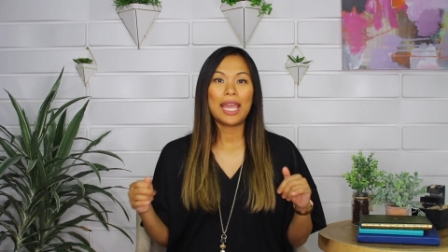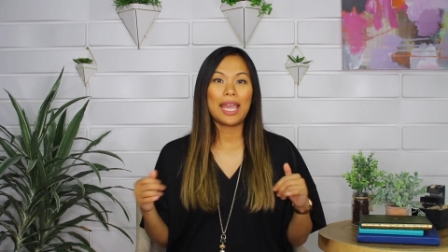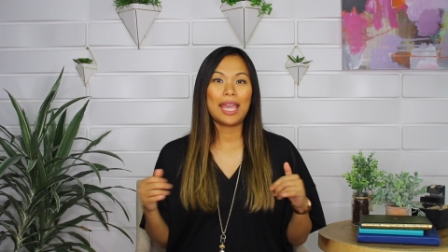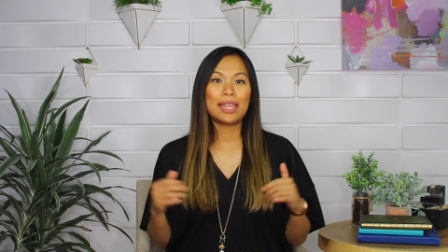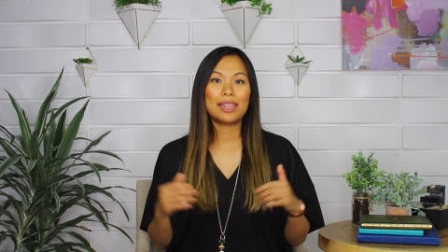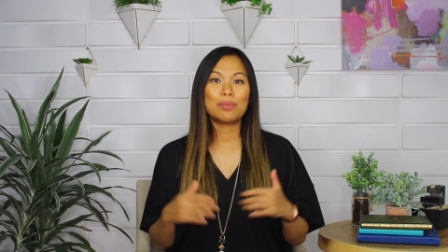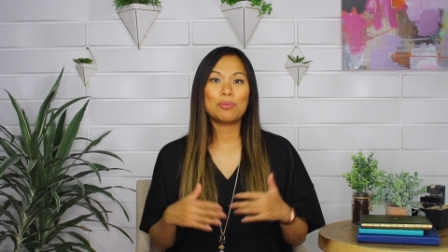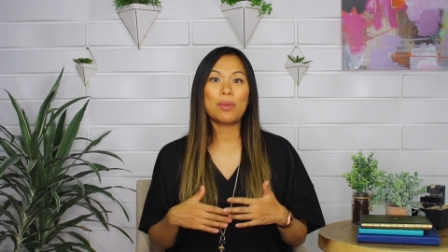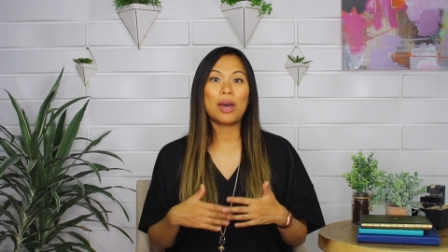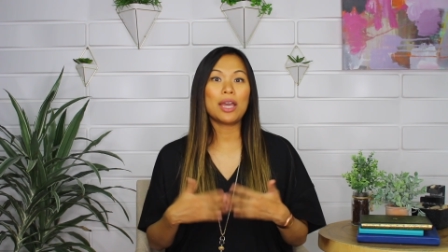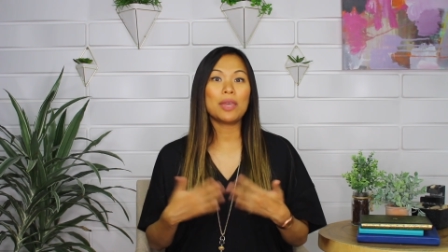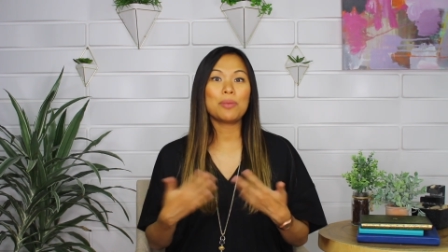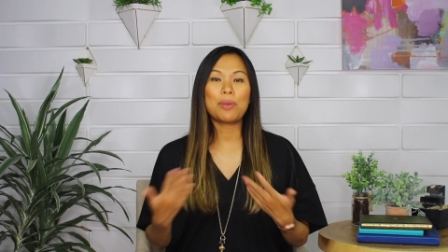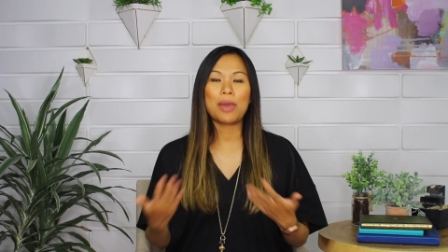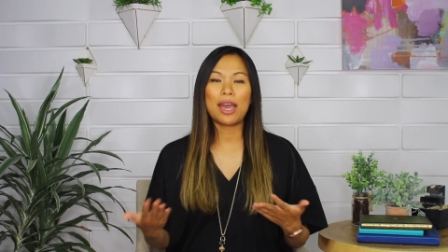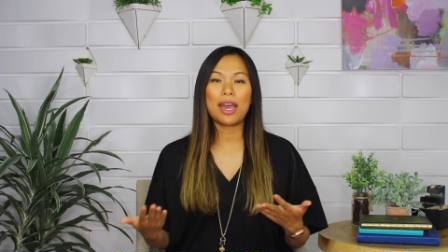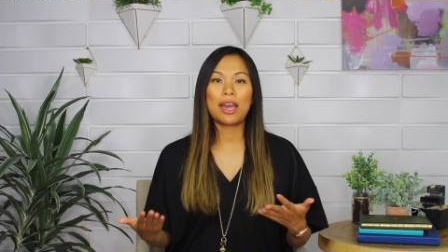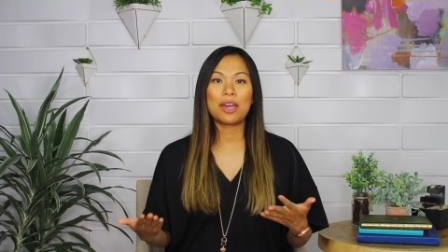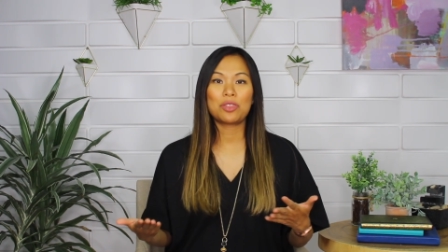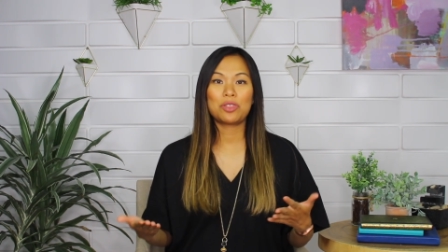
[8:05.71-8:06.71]
And my
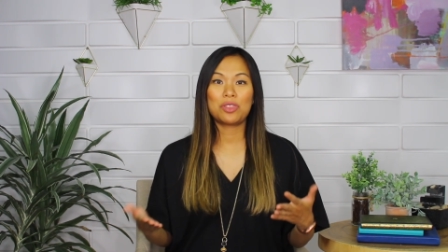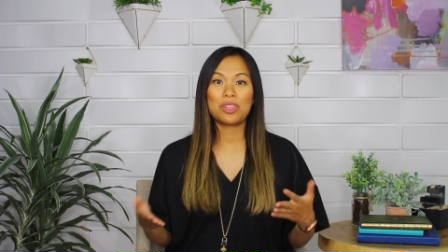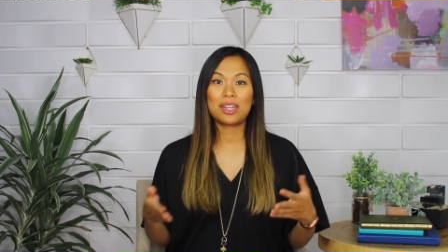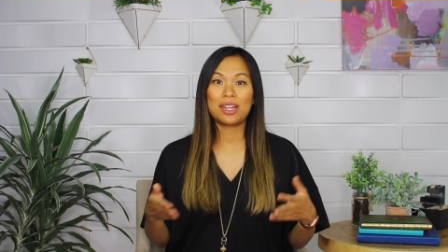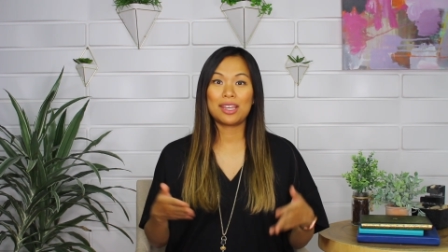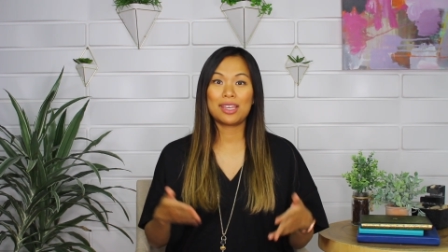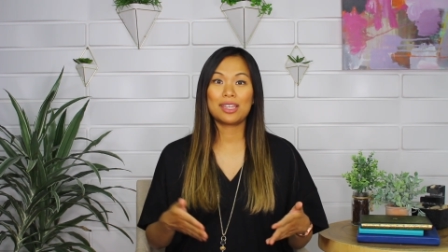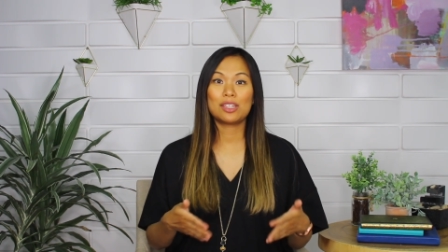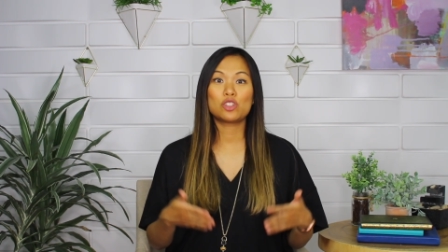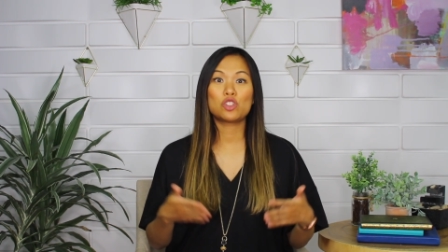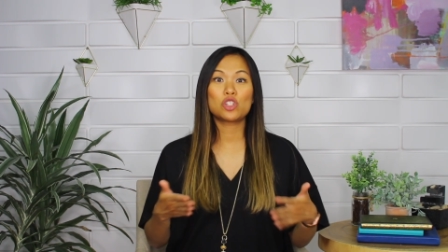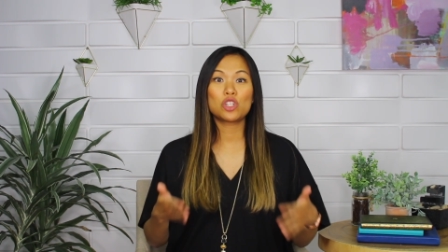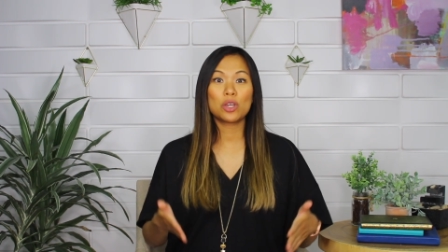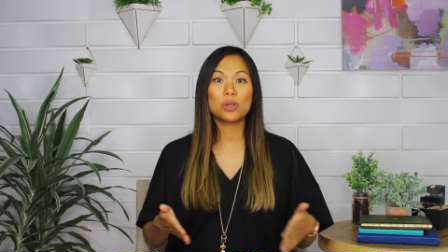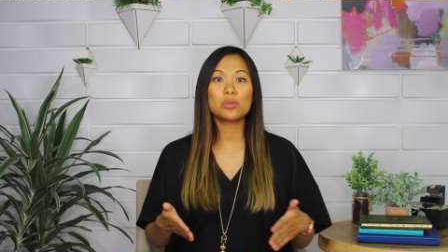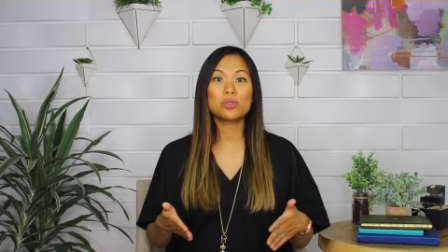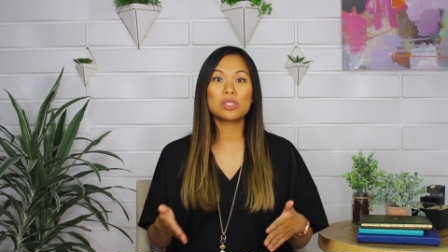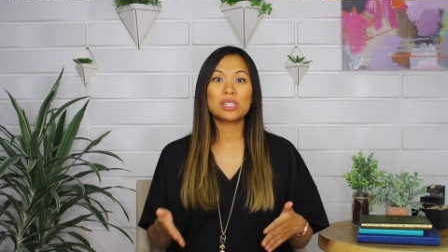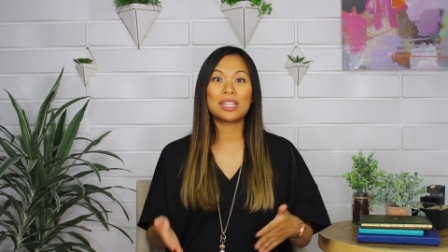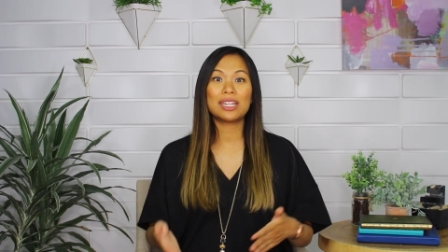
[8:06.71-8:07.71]
path that I had
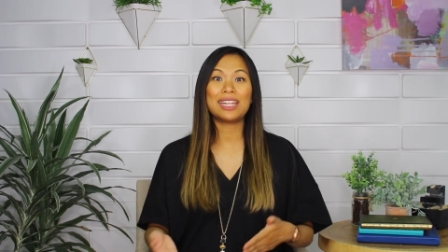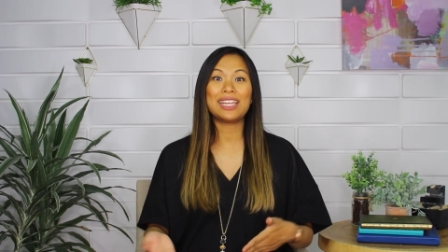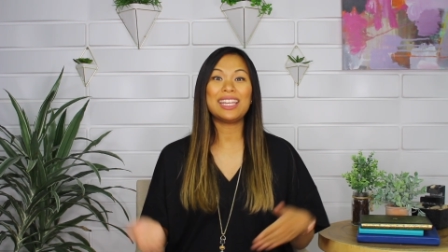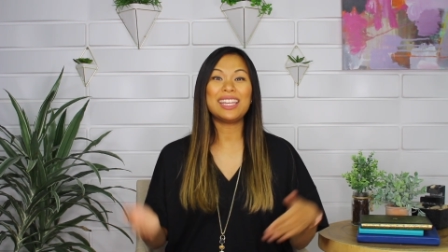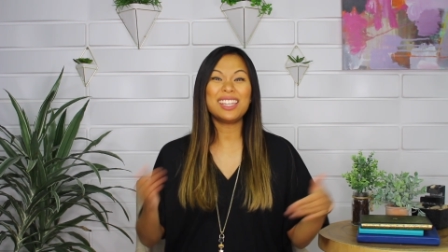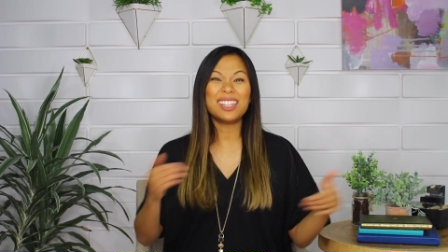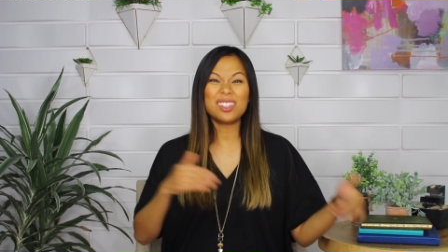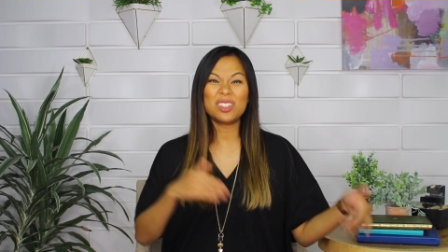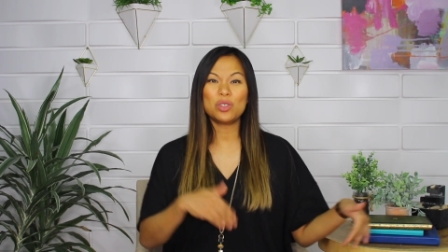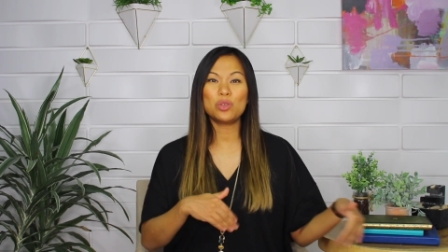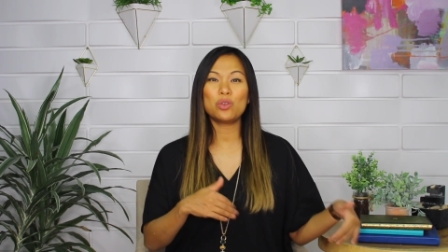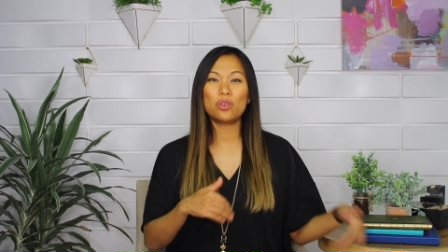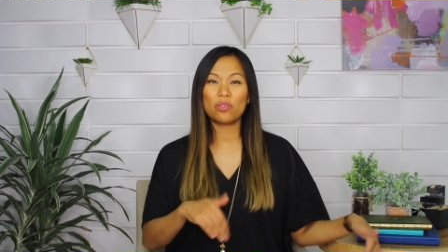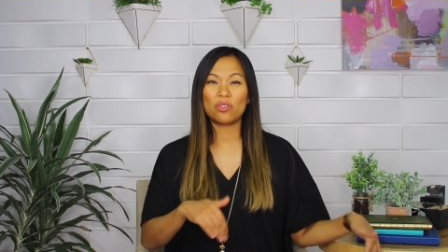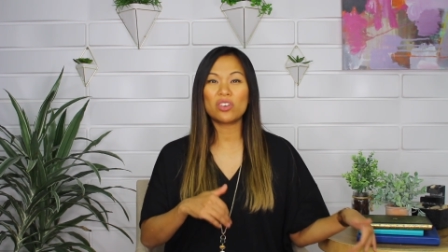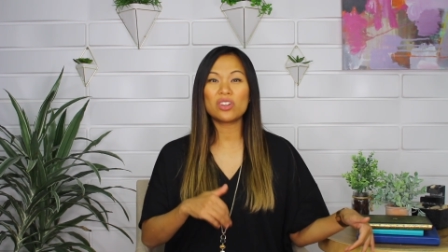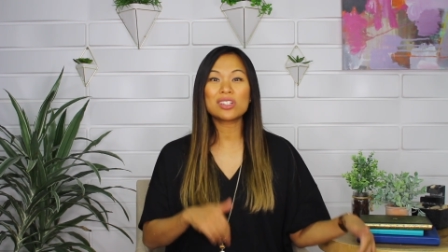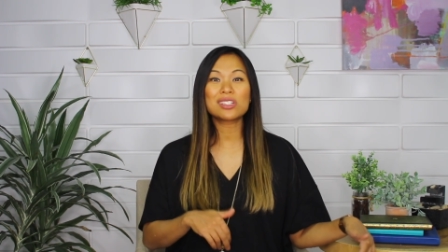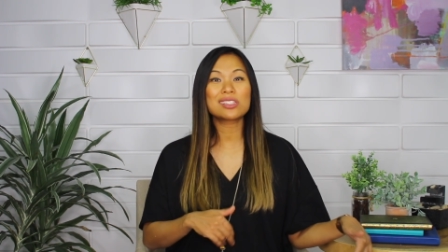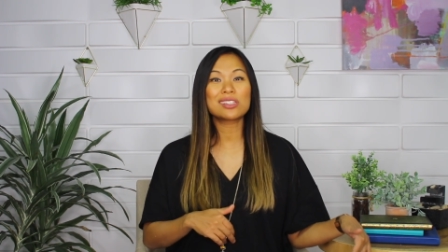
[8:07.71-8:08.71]
chosen in
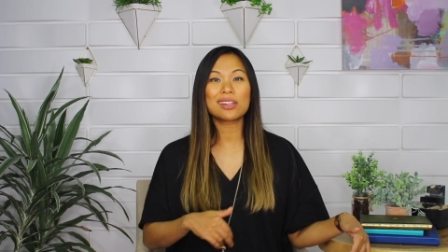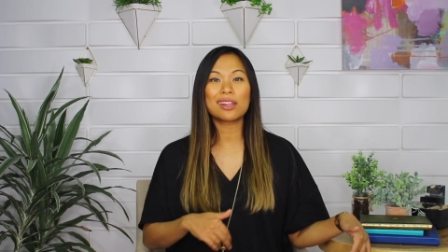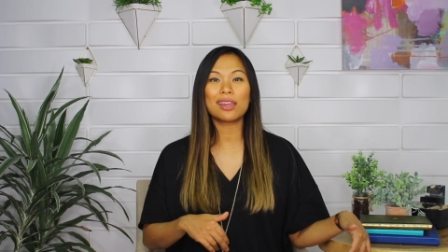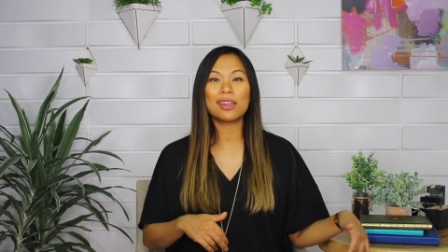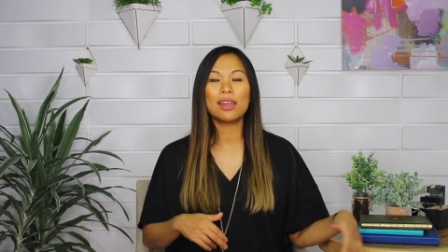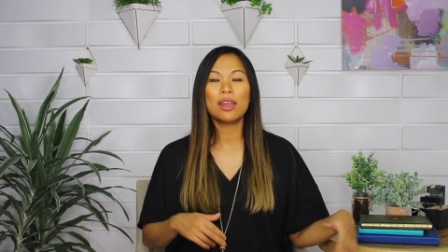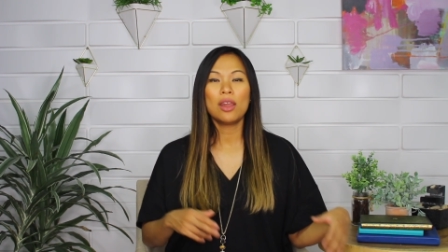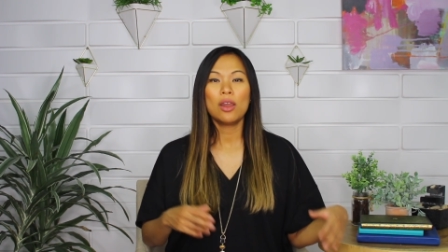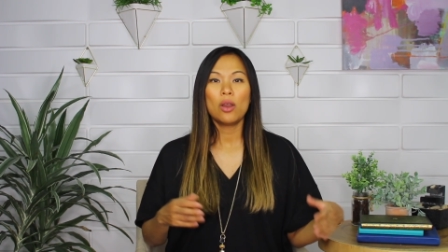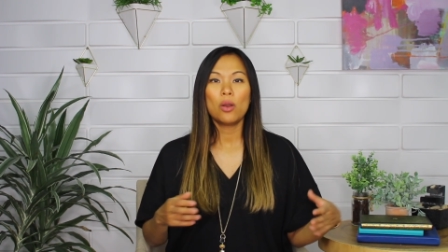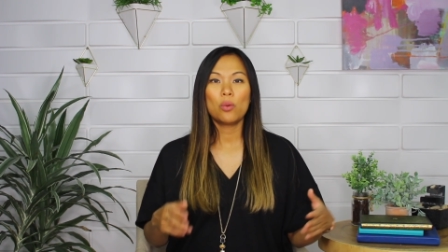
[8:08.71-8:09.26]
university